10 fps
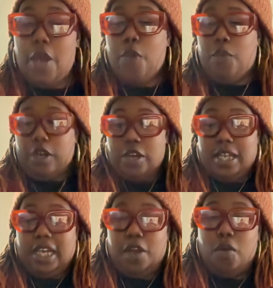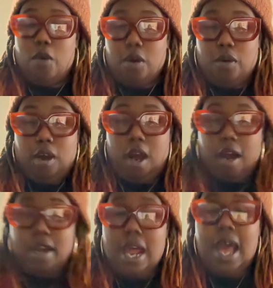We're going to get an oracle
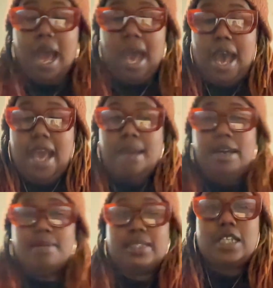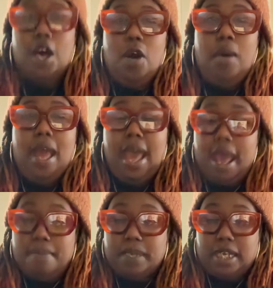card. I am so
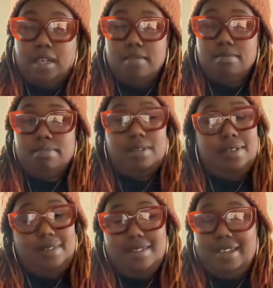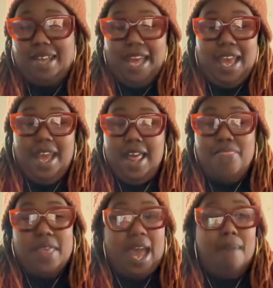happy
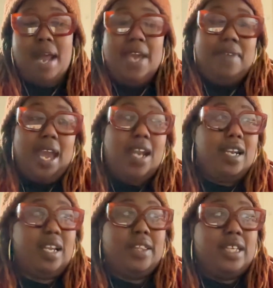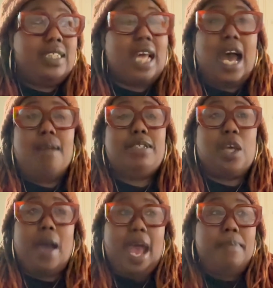that I'm not even editing this. I'm
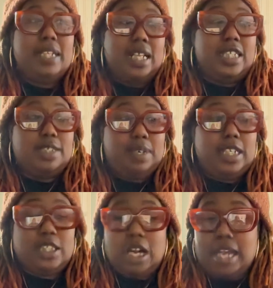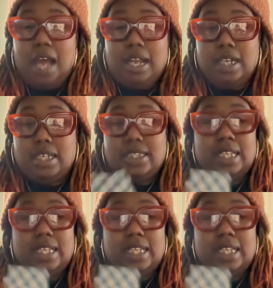so happy that this reading turned out like this.